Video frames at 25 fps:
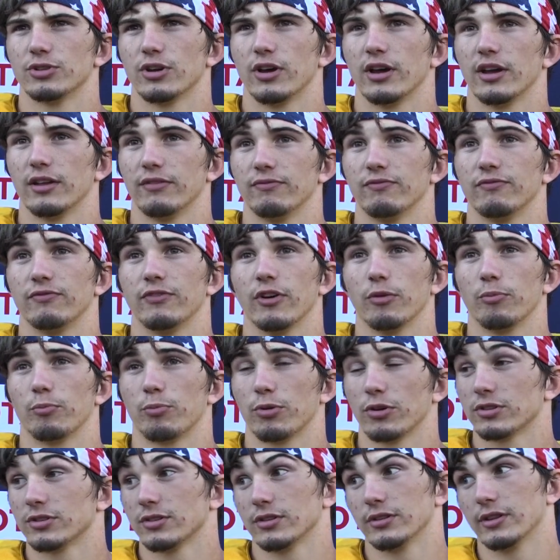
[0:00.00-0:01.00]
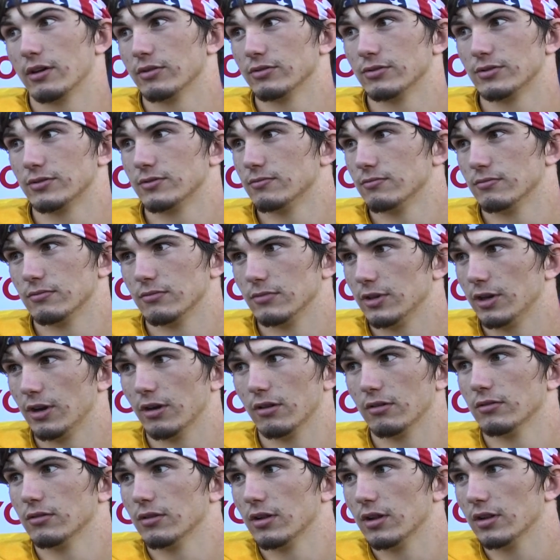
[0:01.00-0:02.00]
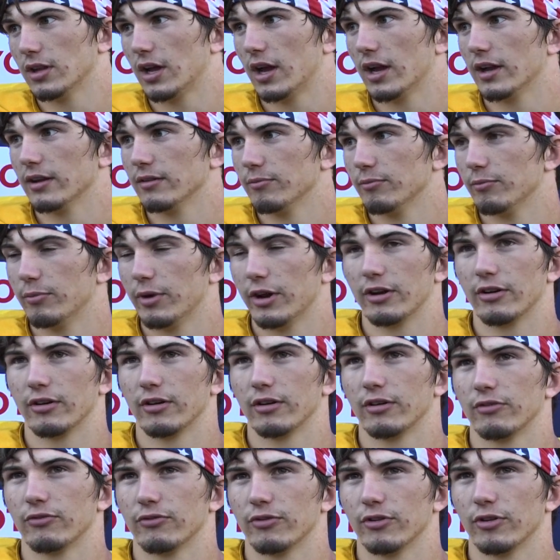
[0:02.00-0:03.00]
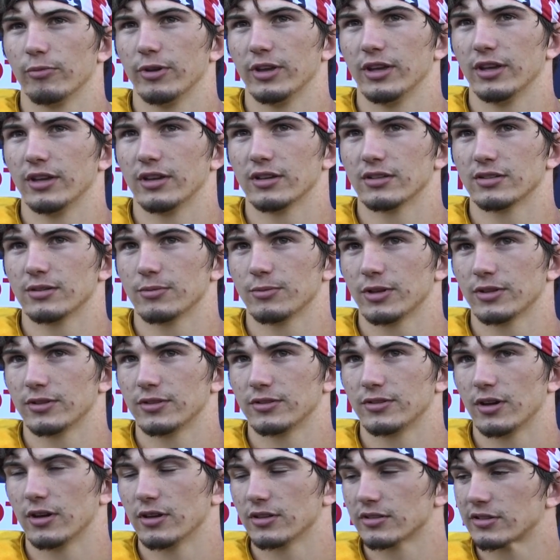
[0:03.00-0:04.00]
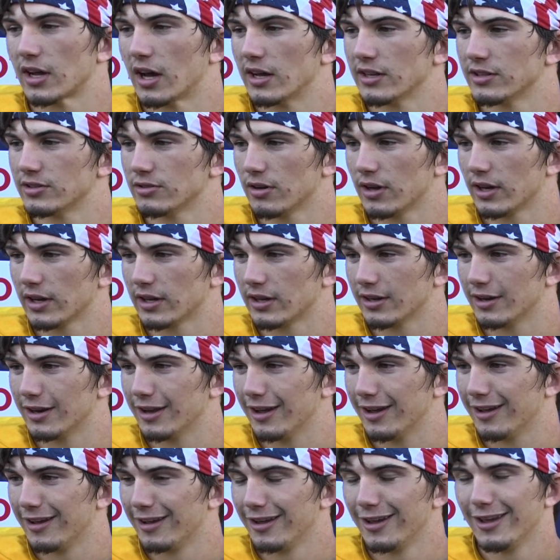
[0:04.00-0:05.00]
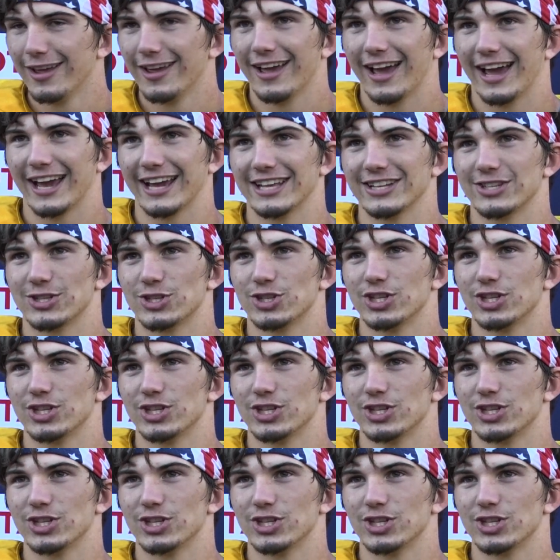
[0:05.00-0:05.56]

So I felt personally that was, you know, a lot better for me because I'm not the tallest guy, so I could